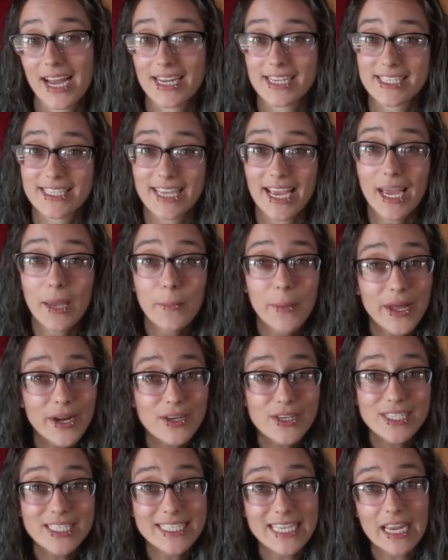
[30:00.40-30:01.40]
I say,
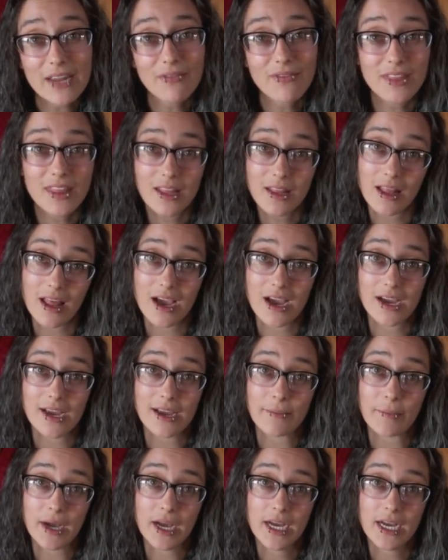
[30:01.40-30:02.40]
better safe than
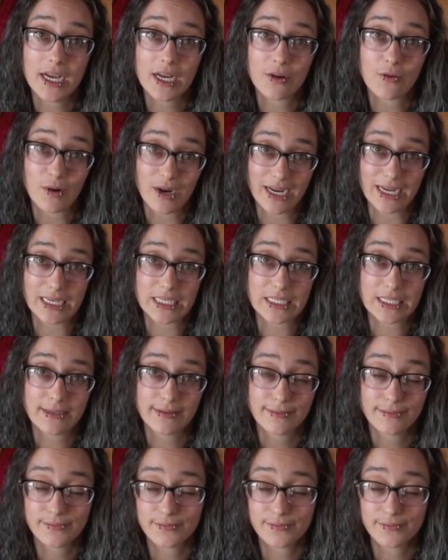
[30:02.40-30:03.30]
lime, right?